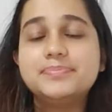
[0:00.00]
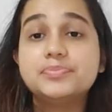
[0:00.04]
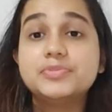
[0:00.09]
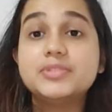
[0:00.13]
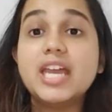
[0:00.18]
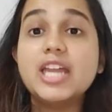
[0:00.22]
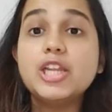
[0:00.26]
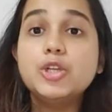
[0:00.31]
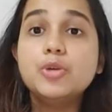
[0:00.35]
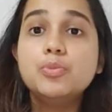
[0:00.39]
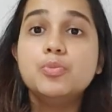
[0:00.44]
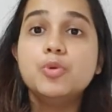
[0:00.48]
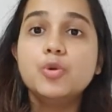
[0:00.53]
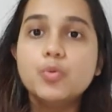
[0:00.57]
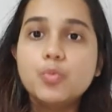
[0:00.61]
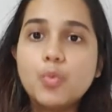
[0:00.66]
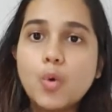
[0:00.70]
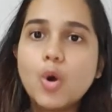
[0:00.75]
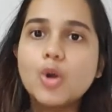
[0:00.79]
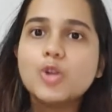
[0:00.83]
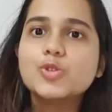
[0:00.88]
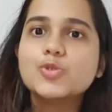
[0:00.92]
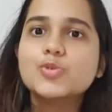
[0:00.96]
Then you move
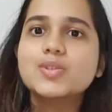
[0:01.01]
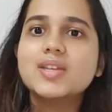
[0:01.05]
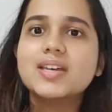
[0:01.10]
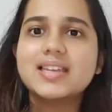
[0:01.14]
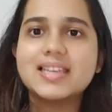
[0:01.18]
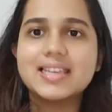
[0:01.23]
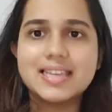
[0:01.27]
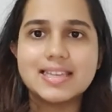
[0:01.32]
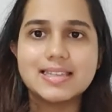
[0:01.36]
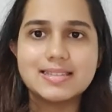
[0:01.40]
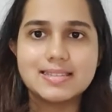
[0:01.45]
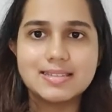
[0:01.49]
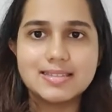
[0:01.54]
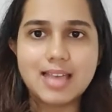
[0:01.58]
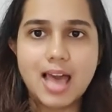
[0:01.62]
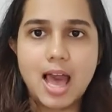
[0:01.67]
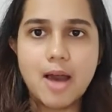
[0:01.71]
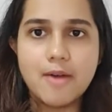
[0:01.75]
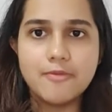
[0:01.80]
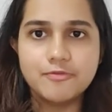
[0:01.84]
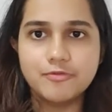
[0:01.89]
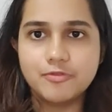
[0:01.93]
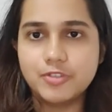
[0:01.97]
on to the
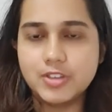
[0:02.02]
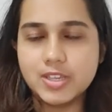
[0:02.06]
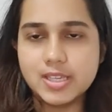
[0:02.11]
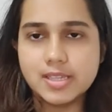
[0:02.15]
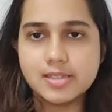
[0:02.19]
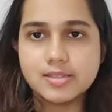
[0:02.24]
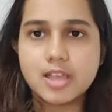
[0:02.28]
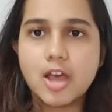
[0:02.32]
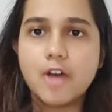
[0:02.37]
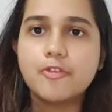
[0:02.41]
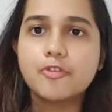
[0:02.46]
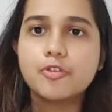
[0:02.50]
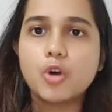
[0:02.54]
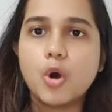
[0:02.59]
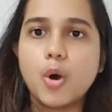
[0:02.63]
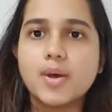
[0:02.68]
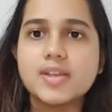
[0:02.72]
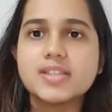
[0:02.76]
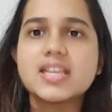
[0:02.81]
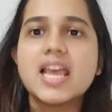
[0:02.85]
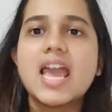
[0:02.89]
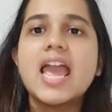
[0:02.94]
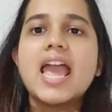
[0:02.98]
exam fees. Of
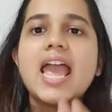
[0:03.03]
course,